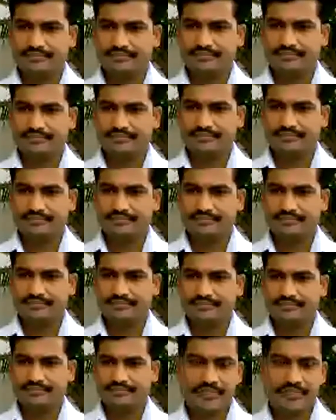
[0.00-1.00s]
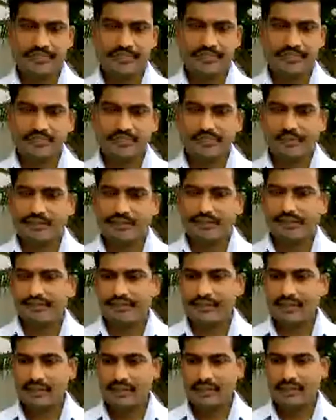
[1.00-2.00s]
Only 4 minutes are left.
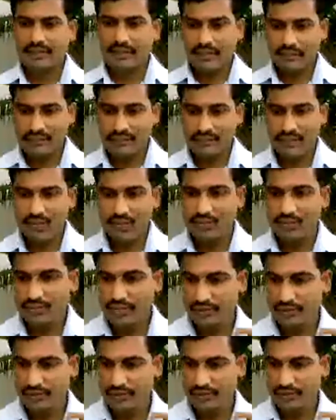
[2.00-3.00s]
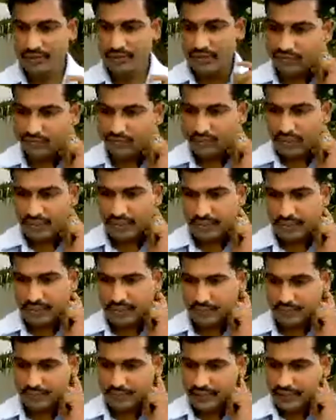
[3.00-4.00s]
If you want dear students to continue, we
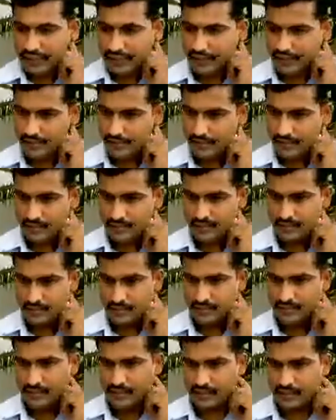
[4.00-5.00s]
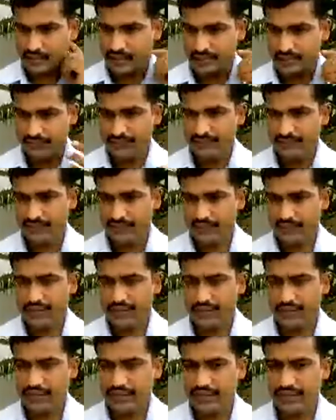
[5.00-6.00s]
can. Or if you have any other
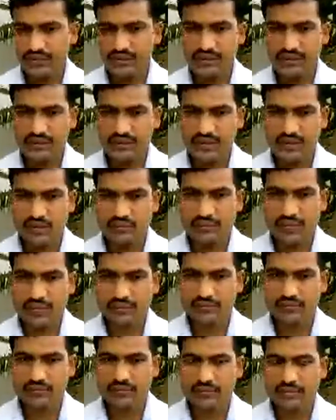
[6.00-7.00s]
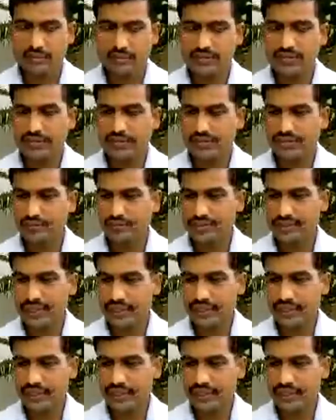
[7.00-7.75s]
session, you may continue with that.